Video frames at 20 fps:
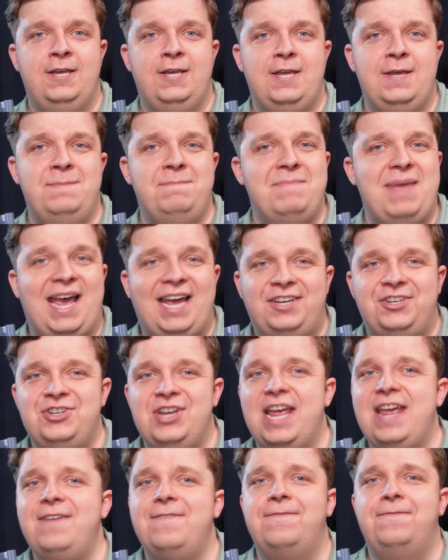
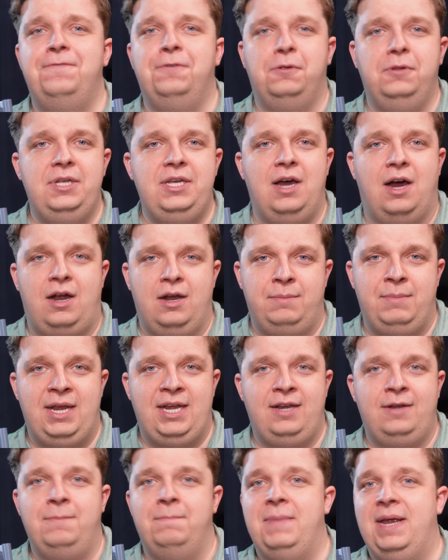Imagine a fully
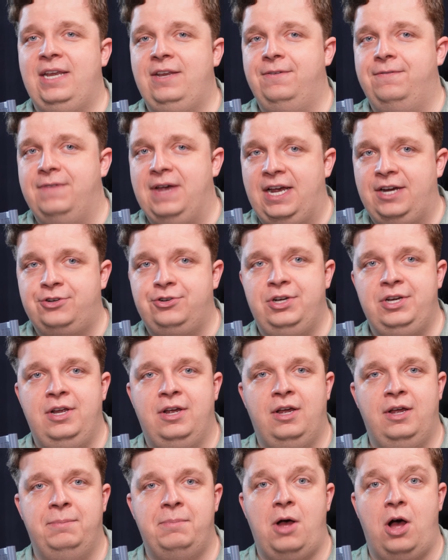automated manufacturing
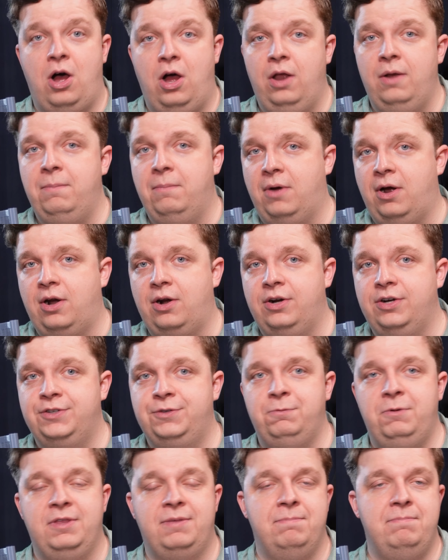hub on
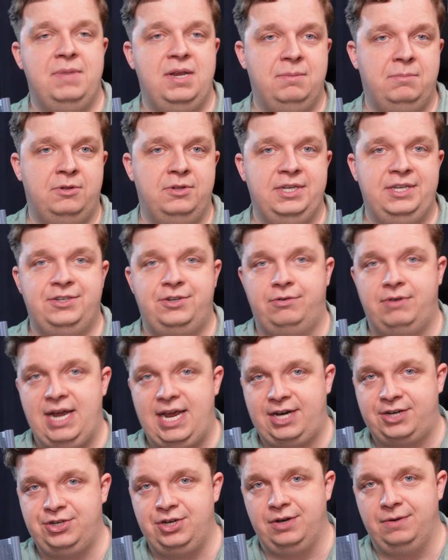Mars with minimal
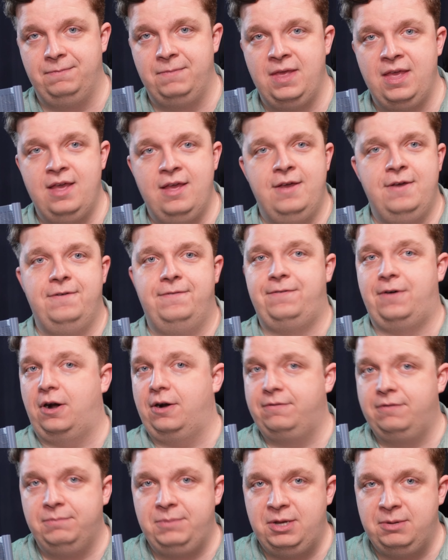interaction,
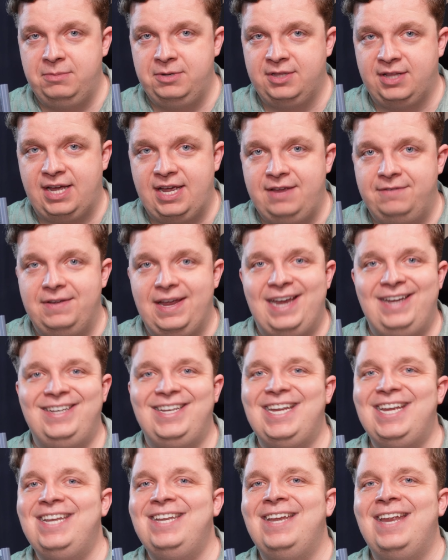far from human life and
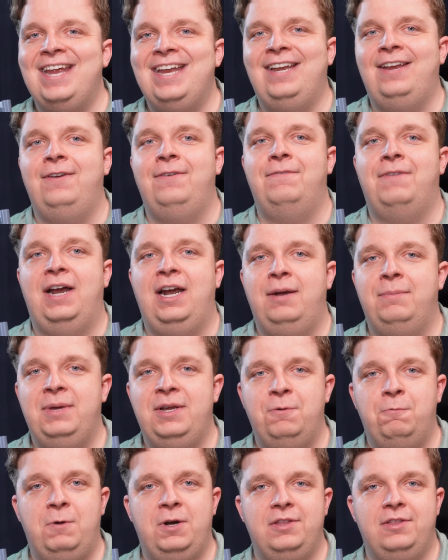in an
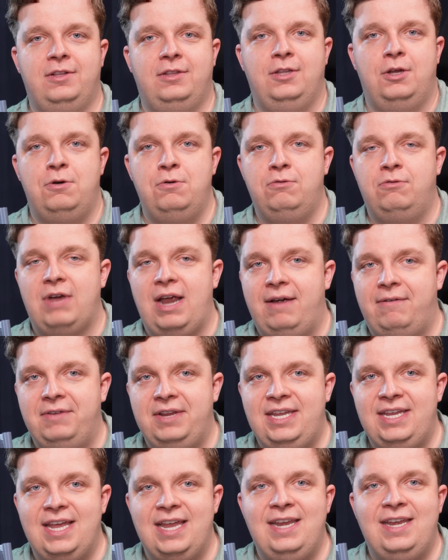environment where the low
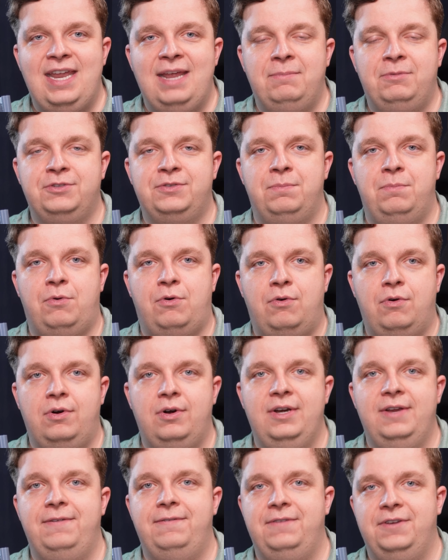gravity enables
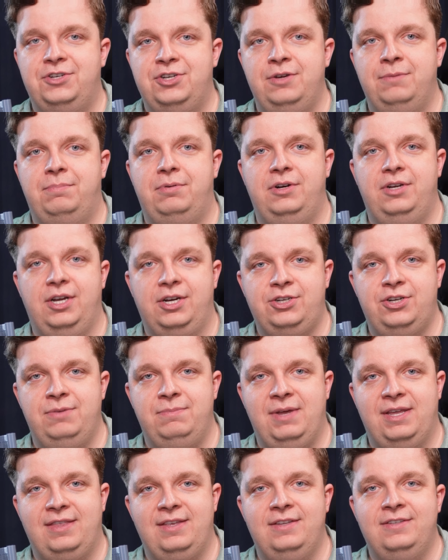more efficient production
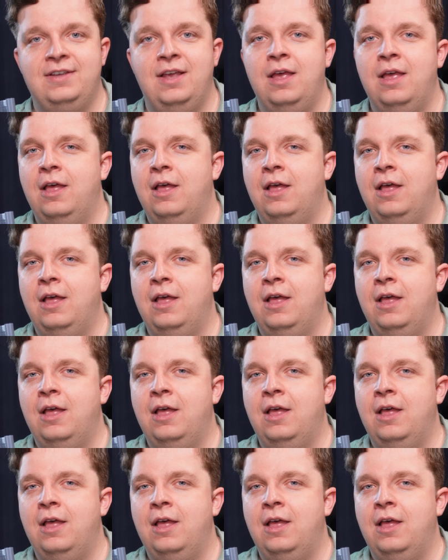methods,